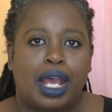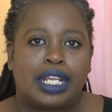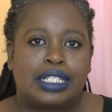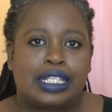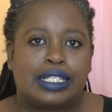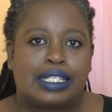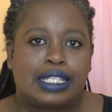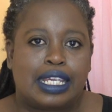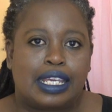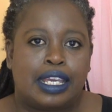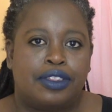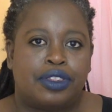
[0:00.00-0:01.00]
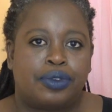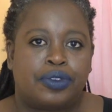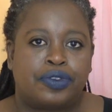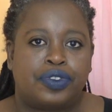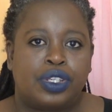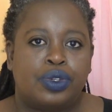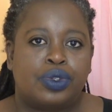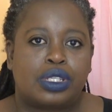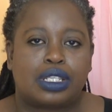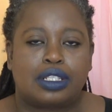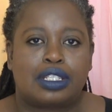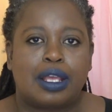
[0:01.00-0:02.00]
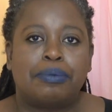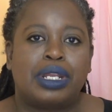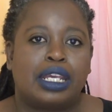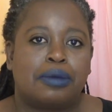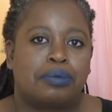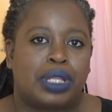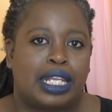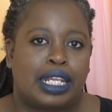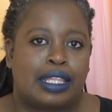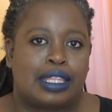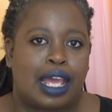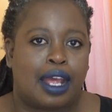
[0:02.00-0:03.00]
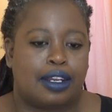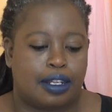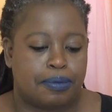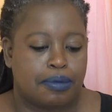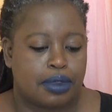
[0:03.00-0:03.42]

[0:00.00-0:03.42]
I did see in the reviews somebody complaining that